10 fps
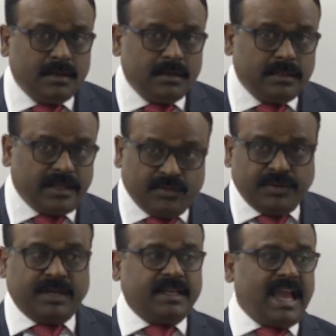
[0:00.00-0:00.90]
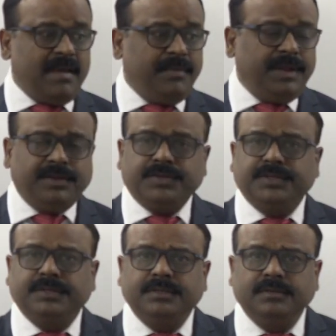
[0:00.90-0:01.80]
The Union Cabinet
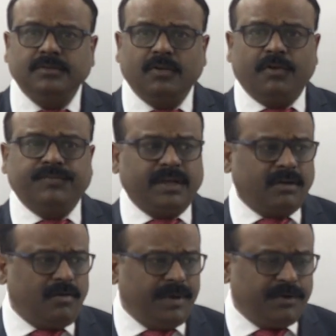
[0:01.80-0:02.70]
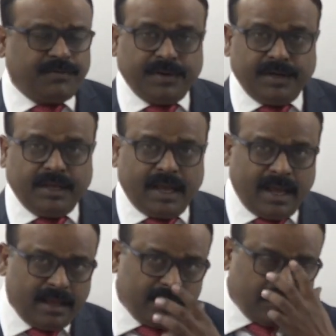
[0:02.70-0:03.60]
of the Government of India
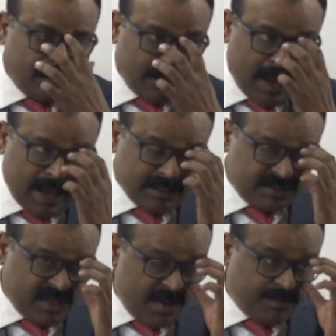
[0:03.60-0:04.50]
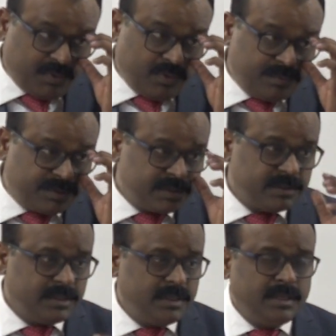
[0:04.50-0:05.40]
has approved
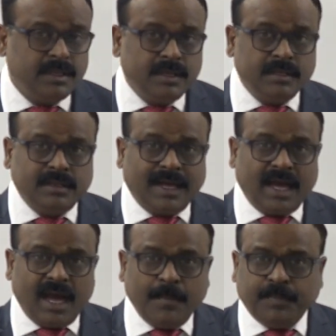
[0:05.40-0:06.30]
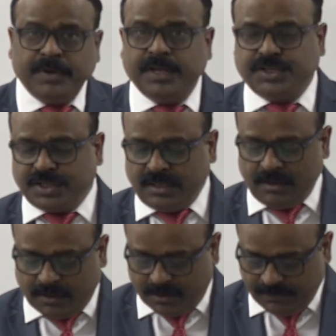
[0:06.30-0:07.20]
the updation
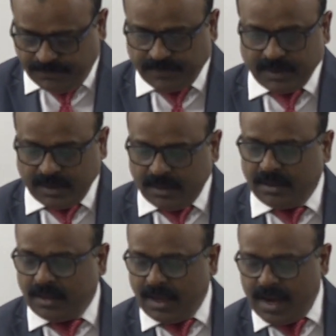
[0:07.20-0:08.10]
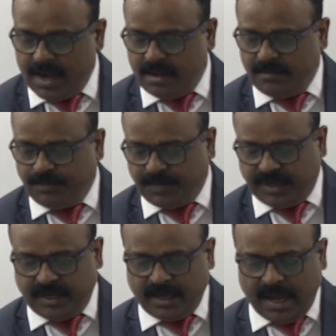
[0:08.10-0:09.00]
of
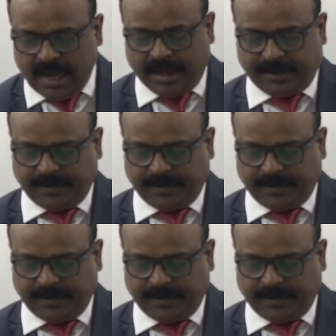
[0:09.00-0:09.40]
NPR.